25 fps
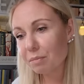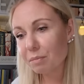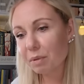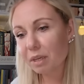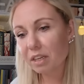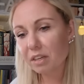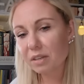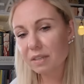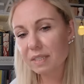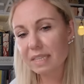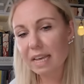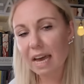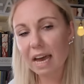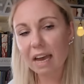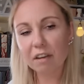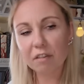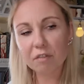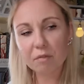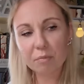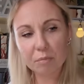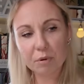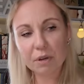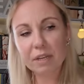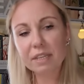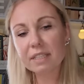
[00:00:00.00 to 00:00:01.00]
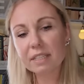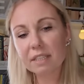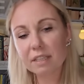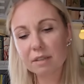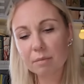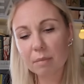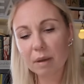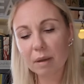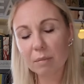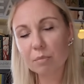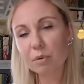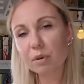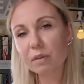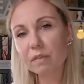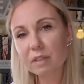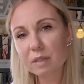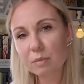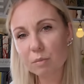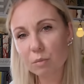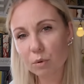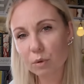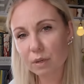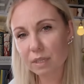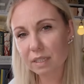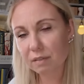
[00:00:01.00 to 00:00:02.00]
Because I've printed my previous
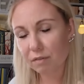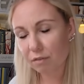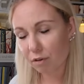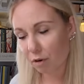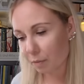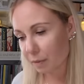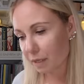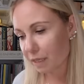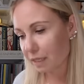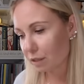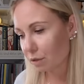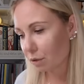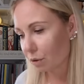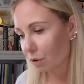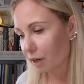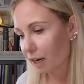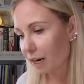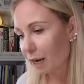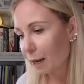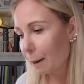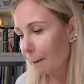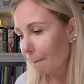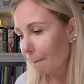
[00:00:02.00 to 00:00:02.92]
books from the store.